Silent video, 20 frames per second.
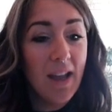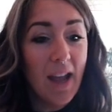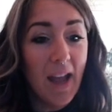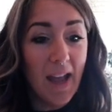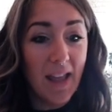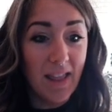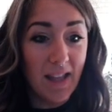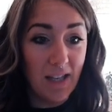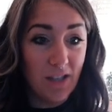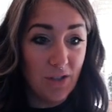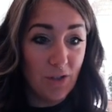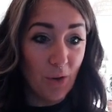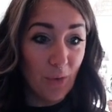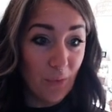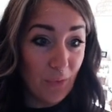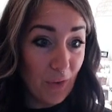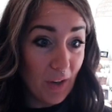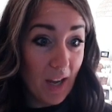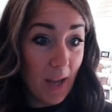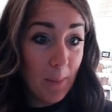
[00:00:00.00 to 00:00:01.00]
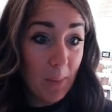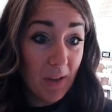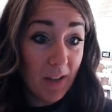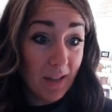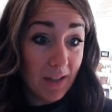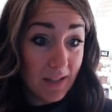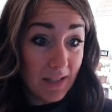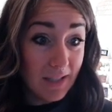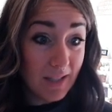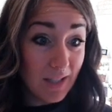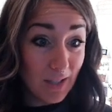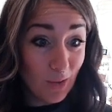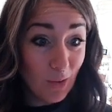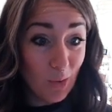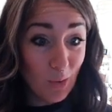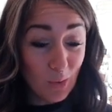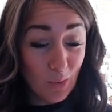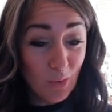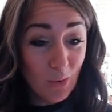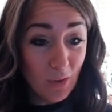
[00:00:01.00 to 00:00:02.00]
And then don't forget, because it's in
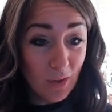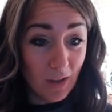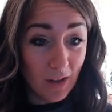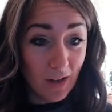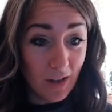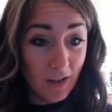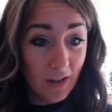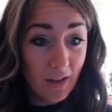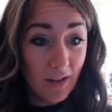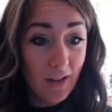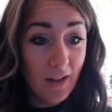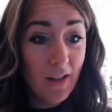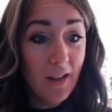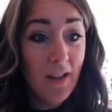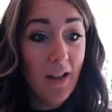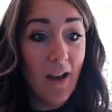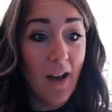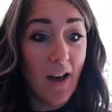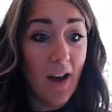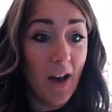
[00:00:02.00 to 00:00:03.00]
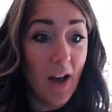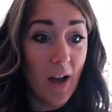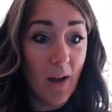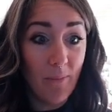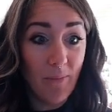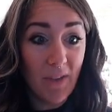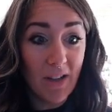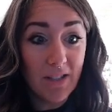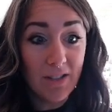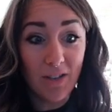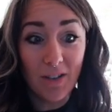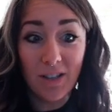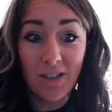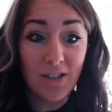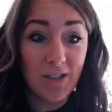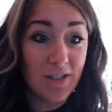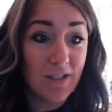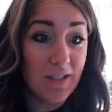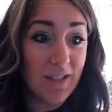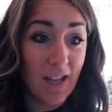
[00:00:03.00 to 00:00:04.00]
Google, it's going to
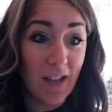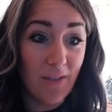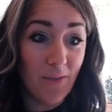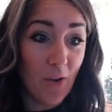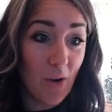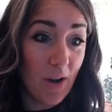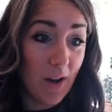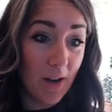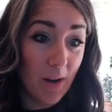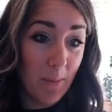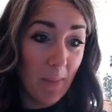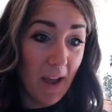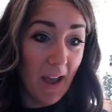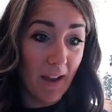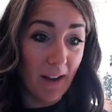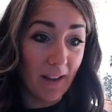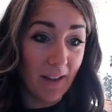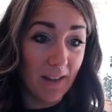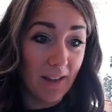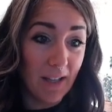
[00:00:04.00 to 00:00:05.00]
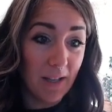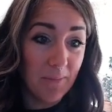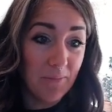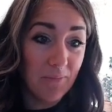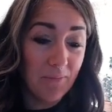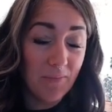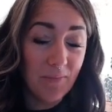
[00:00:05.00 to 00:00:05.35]
just save automatically.